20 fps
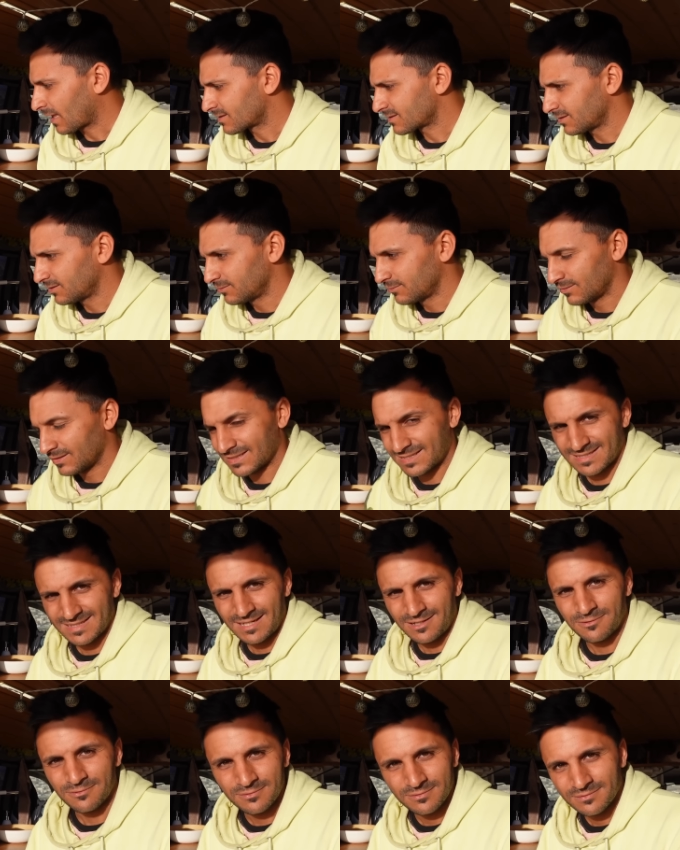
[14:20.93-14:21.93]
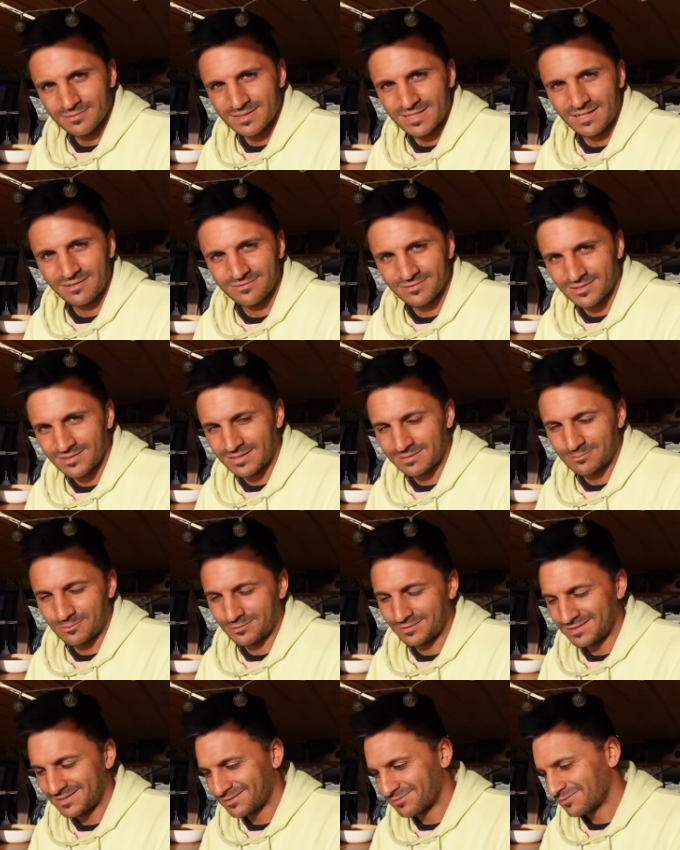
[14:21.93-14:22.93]
So it's now safer and
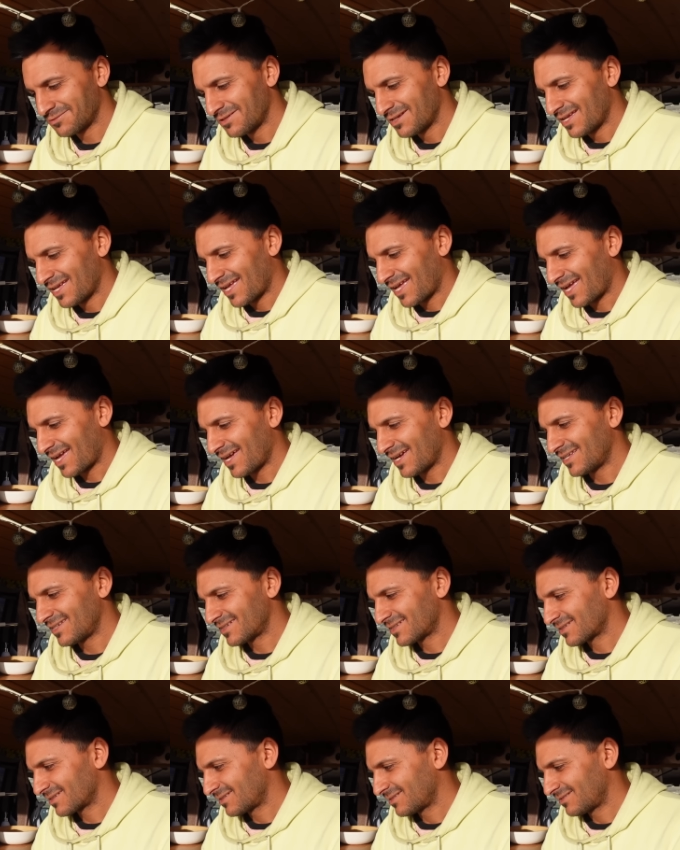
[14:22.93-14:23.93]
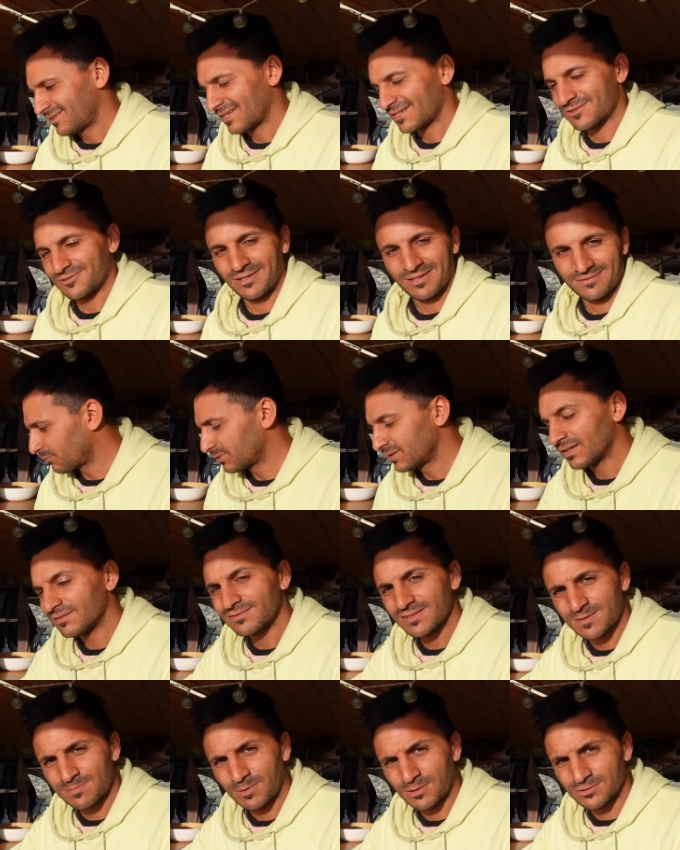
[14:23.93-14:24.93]
more legal and less stress. We
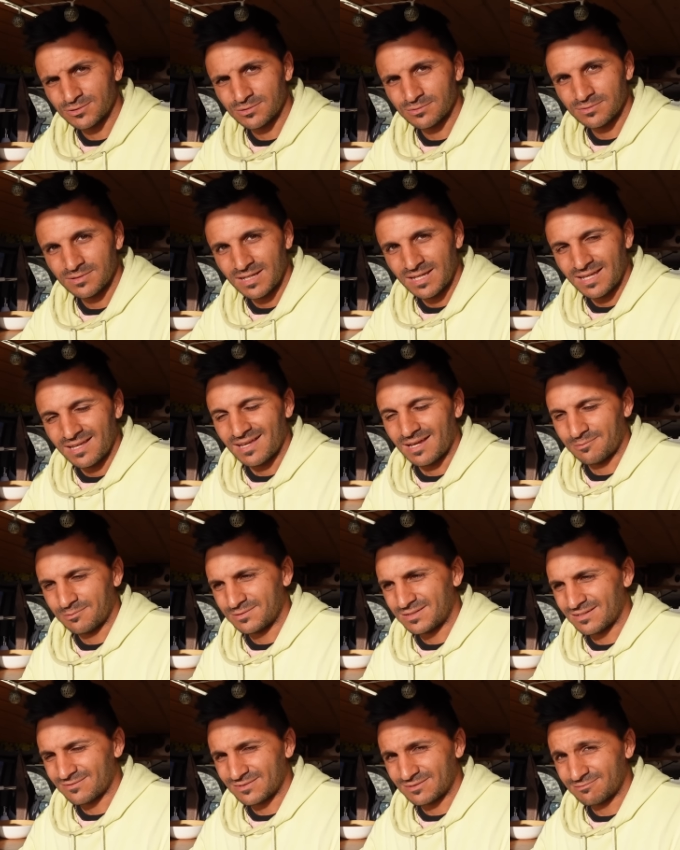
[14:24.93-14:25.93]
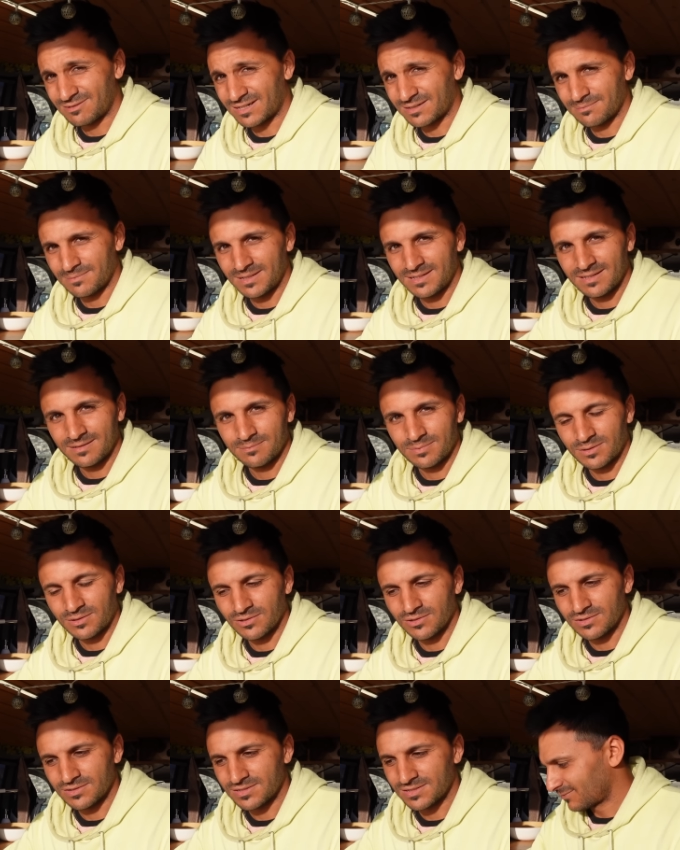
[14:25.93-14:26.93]
love this bottle and we definitely recommend it
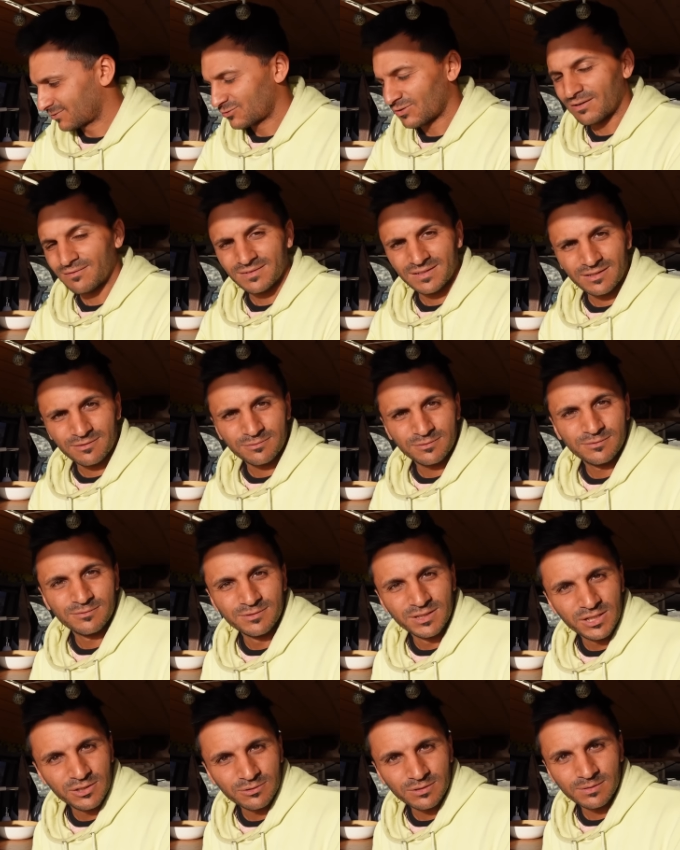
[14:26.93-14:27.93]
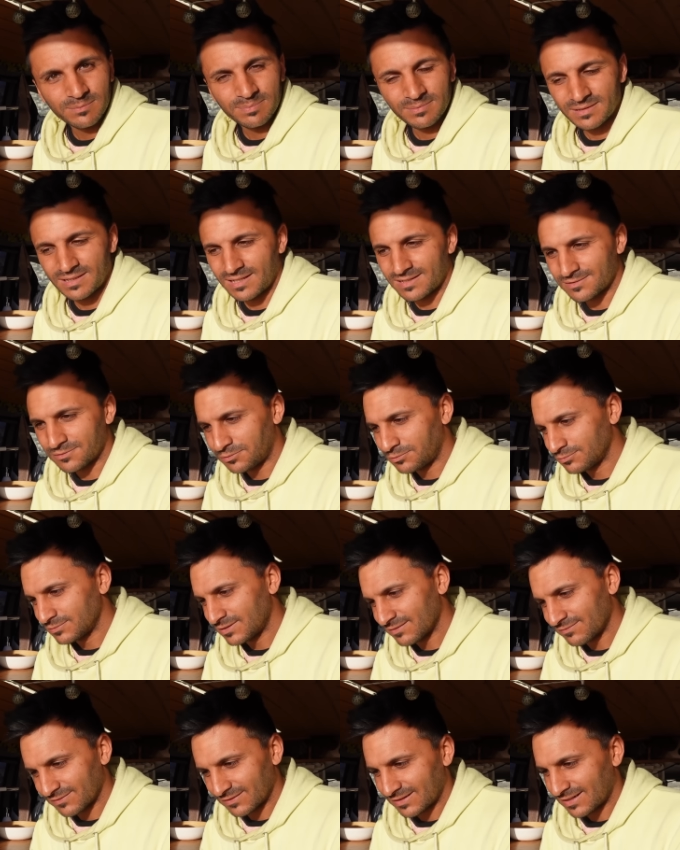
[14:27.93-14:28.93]
because traveling through Europe there's all
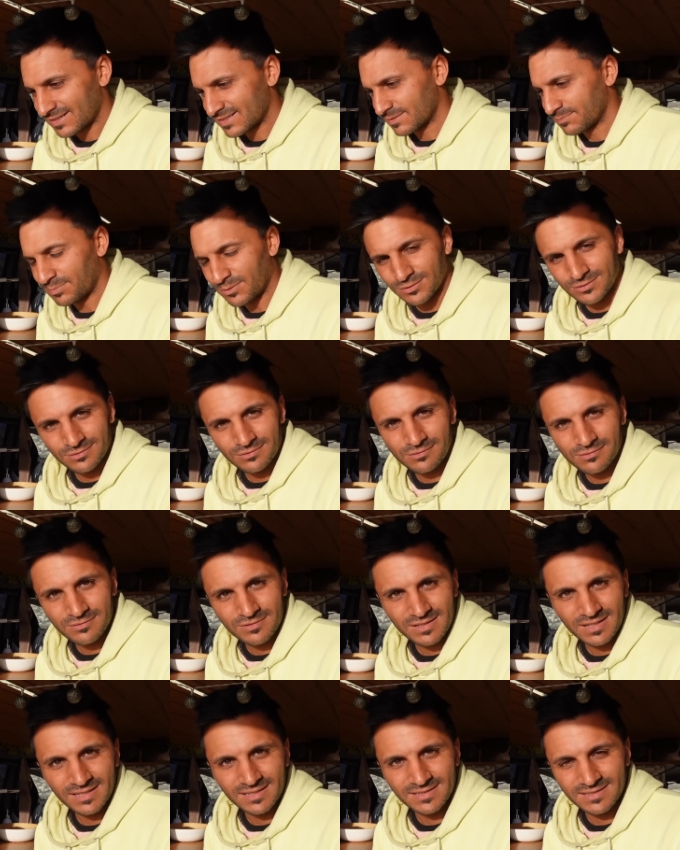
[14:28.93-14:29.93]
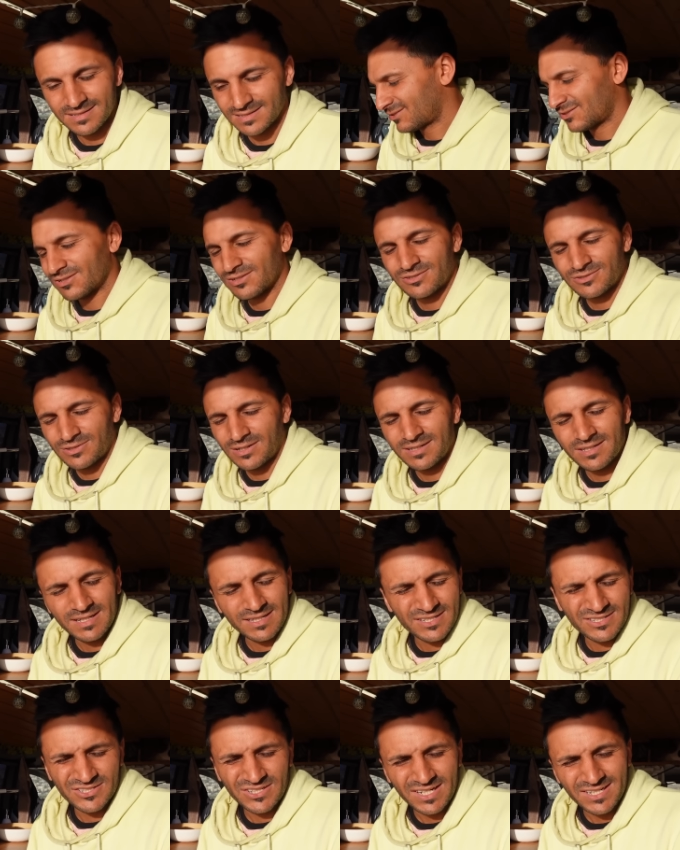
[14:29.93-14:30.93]
different kinds of bottles, and just trying to
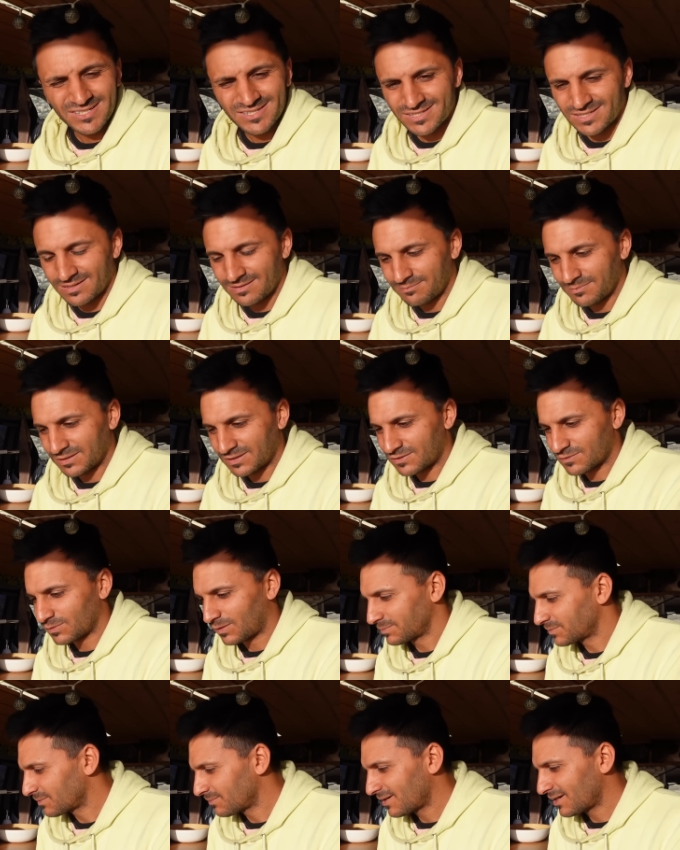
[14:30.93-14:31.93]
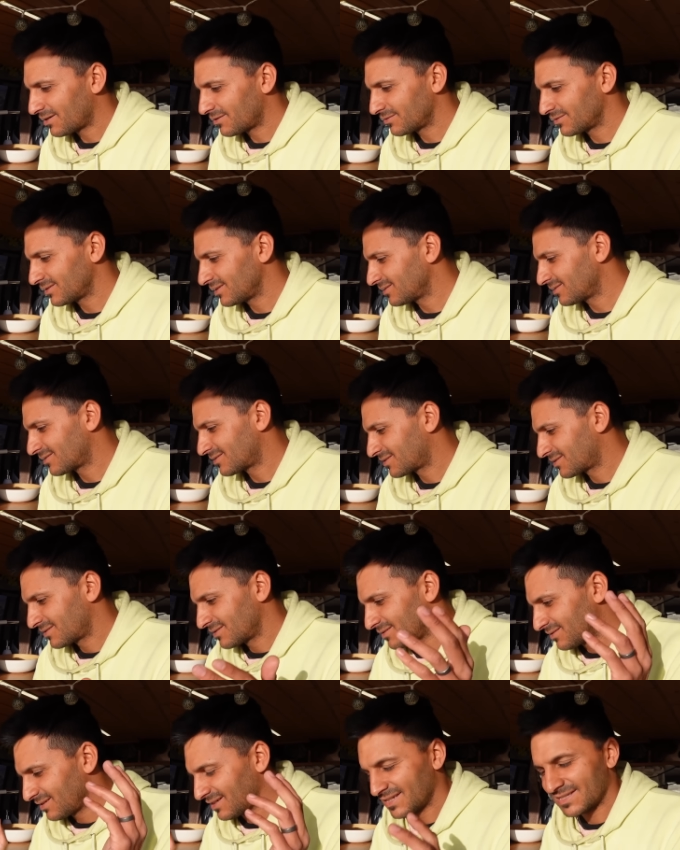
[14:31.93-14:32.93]
exchange them and swap them out,
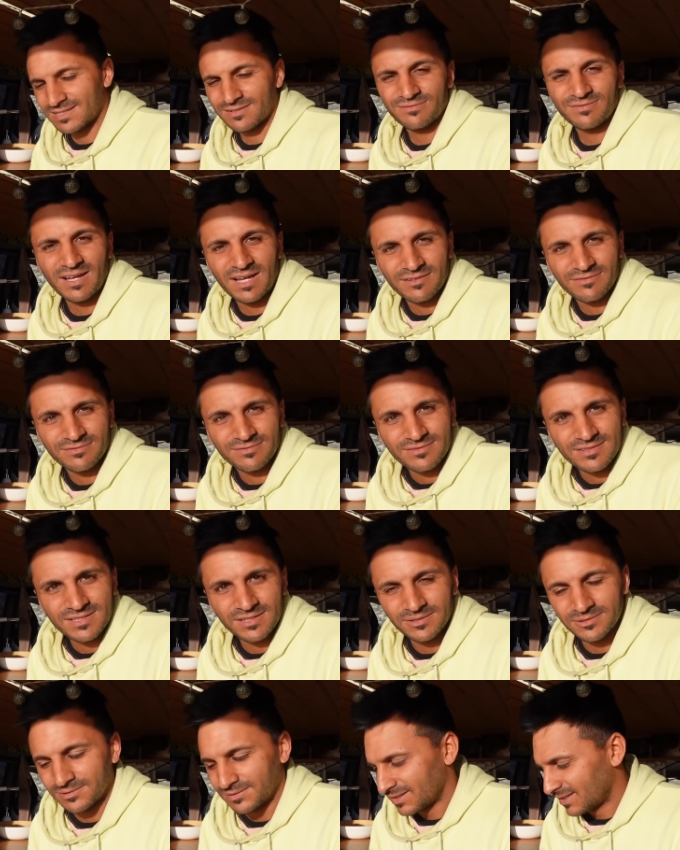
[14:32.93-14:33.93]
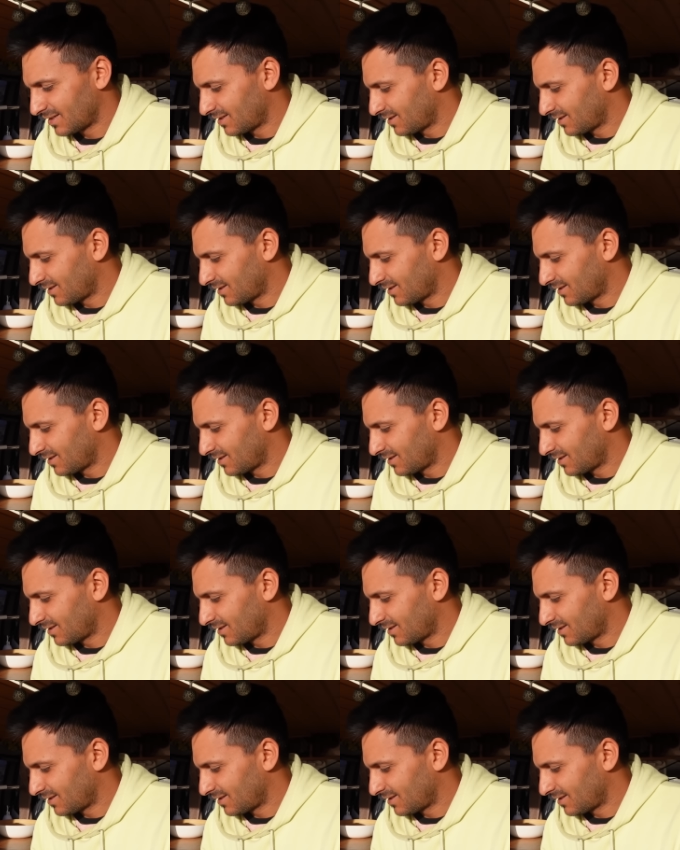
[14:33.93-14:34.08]
it's, it's a faff. So